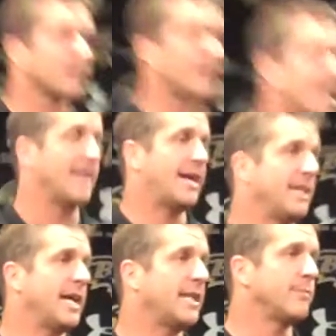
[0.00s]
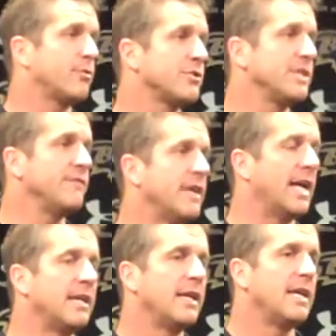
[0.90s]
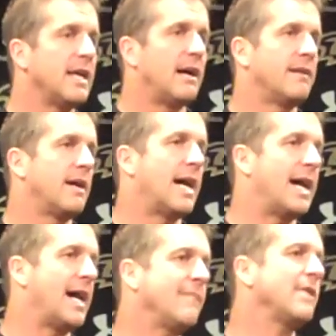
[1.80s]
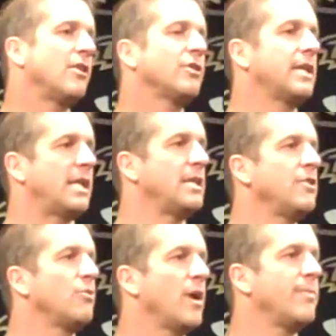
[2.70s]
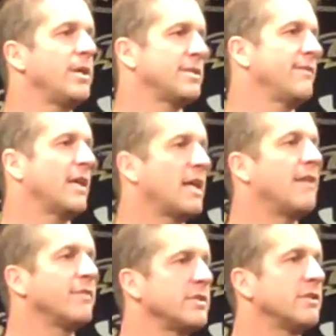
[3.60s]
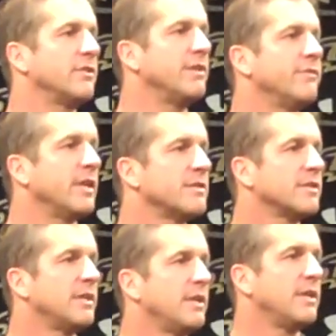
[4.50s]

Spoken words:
So how do you perceive that? I'm not looking at it either way because I've got confidence in our defense.